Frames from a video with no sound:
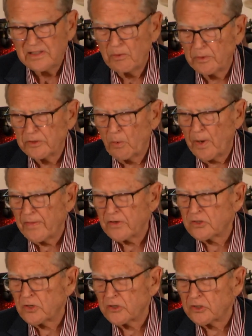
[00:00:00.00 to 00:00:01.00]
You wonder why
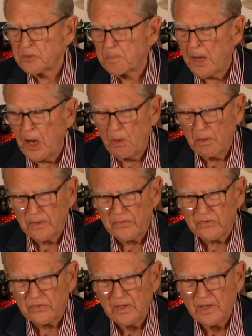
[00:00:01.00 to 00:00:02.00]
the church is
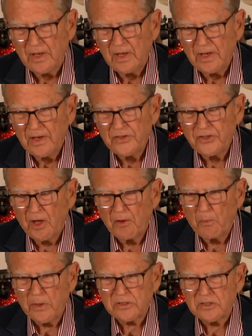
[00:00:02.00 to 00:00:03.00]
powerless.
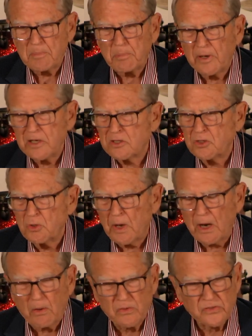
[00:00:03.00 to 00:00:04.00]
John Wesley prayed two
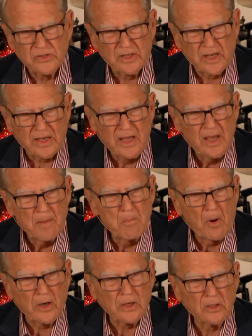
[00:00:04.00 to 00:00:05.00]
hours a day,
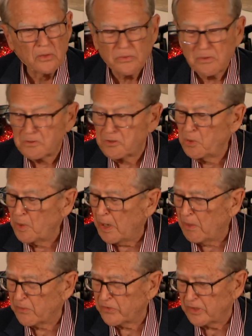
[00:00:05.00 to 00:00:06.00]
Martin Luther, two
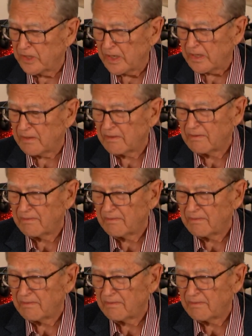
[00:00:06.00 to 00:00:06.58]
hours a day.